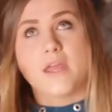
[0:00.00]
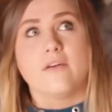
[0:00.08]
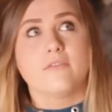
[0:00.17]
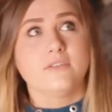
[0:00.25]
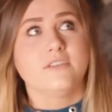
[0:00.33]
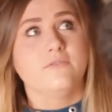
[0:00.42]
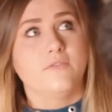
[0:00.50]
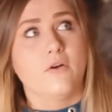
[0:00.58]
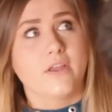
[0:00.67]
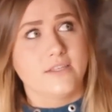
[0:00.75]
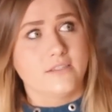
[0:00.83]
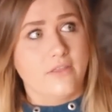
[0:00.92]
to be able to
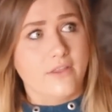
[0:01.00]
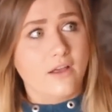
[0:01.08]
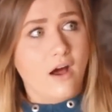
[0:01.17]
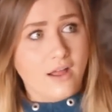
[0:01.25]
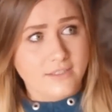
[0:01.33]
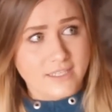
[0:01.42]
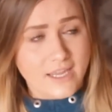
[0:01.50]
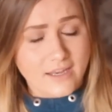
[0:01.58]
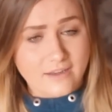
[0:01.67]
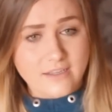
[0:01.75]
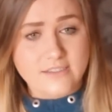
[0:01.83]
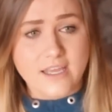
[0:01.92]
focus on the
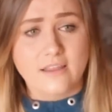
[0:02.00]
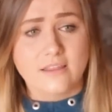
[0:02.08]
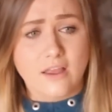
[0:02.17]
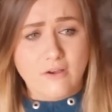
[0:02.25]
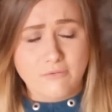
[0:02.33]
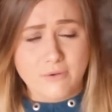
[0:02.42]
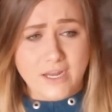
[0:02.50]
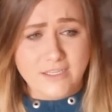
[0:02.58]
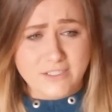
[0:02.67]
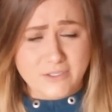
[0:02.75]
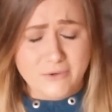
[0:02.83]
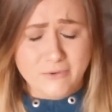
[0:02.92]
content because I love what I
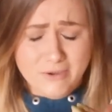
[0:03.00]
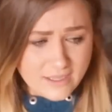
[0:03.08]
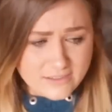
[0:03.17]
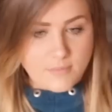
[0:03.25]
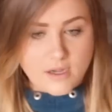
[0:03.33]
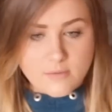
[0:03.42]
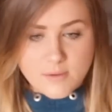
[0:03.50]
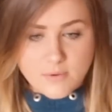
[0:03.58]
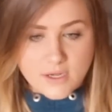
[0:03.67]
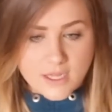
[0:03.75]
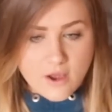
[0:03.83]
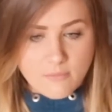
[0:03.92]
do. I'm gonna be
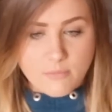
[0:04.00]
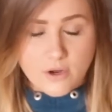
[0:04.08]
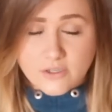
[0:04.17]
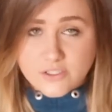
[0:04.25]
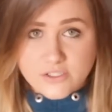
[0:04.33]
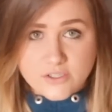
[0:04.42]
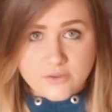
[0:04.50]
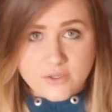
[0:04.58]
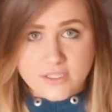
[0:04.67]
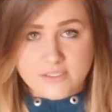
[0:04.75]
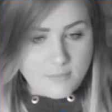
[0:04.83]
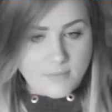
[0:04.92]
putting out merch
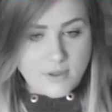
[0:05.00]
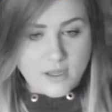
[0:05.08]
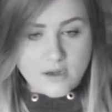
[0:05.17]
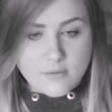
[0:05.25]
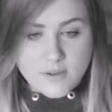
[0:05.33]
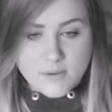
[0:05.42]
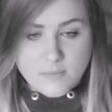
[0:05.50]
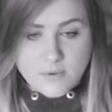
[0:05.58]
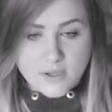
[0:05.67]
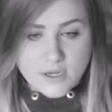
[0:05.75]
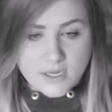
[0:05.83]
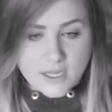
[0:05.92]
soon. It's I'm gonna
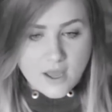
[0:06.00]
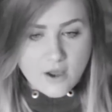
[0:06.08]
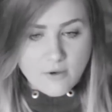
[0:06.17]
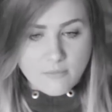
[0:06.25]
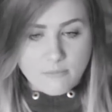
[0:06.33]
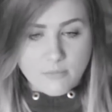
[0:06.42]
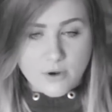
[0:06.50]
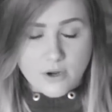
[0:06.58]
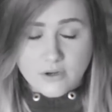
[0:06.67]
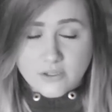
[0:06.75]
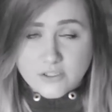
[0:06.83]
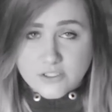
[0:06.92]
be putting out
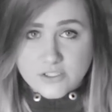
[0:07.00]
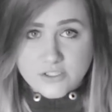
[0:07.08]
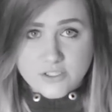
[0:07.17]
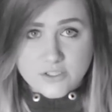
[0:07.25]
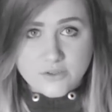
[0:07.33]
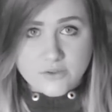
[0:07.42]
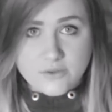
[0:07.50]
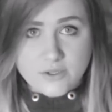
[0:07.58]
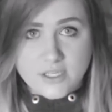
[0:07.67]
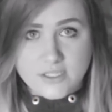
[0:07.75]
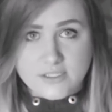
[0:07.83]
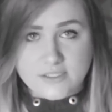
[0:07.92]
merch
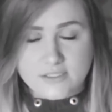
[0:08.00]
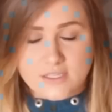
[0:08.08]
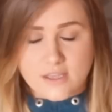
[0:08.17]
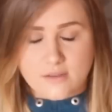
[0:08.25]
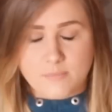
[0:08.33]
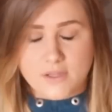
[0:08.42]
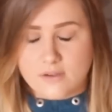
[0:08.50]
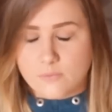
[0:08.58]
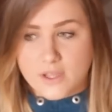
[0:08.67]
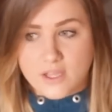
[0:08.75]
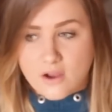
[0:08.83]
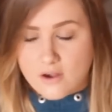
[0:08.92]
soon. It's, it's like been
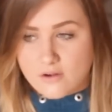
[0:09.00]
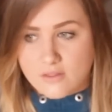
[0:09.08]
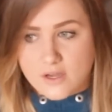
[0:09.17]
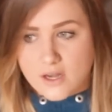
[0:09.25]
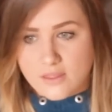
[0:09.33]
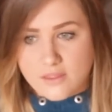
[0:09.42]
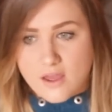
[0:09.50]
way harder than I